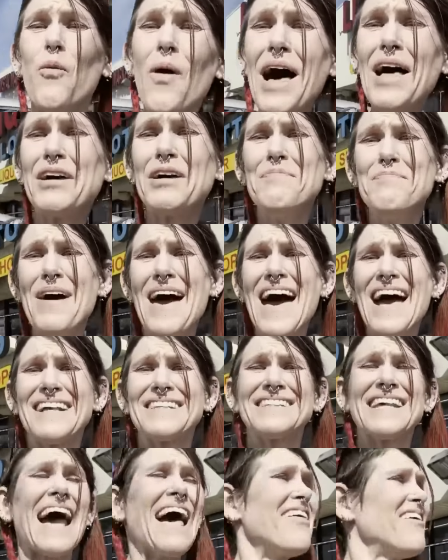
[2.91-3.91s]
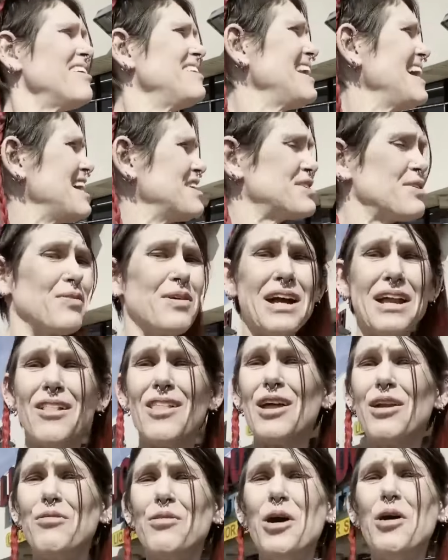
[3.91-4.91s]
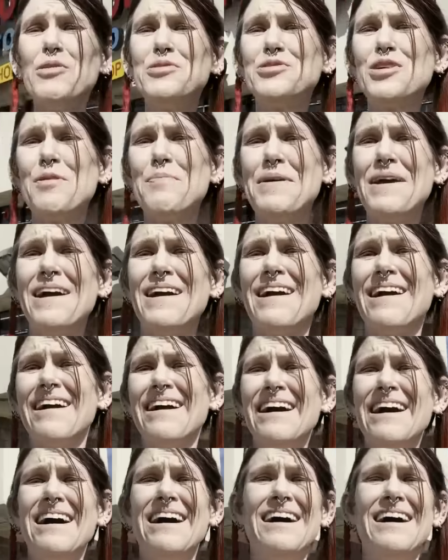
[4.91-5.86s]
Welcome back, Schuyler Nation. We're on a little road trip here.